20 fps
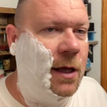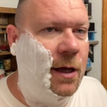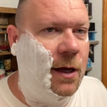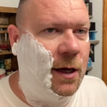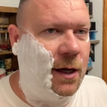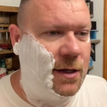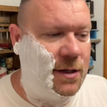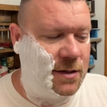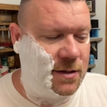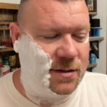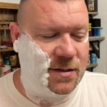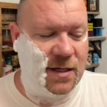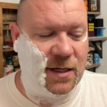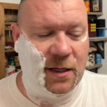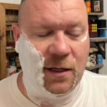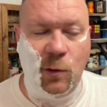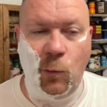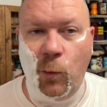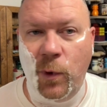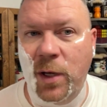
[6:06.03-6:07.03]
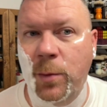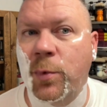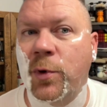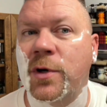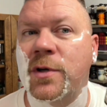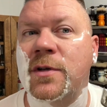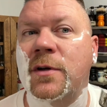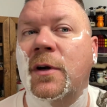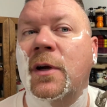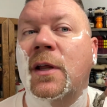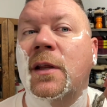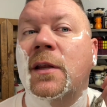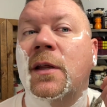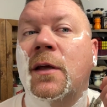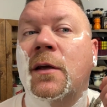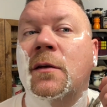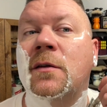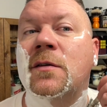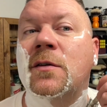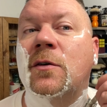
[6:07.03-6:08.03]
I didn't see any weepers or
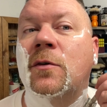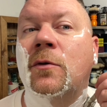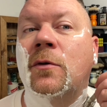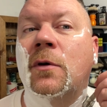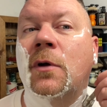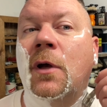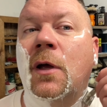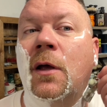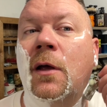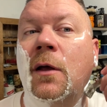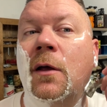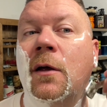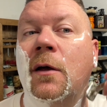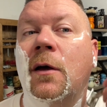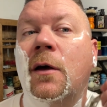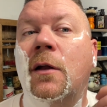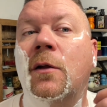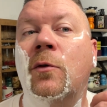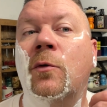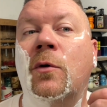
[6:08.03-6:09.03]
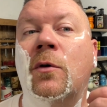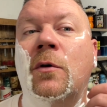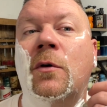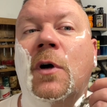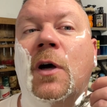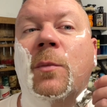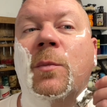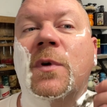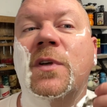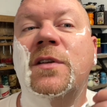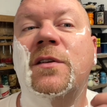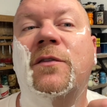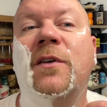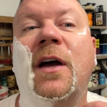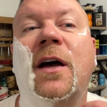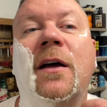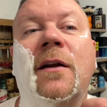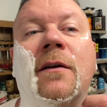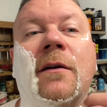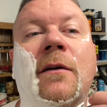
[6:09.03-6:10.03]
anything, so I knew I must have
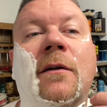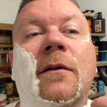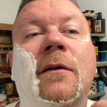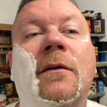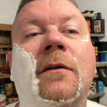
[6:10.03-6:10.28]
gotten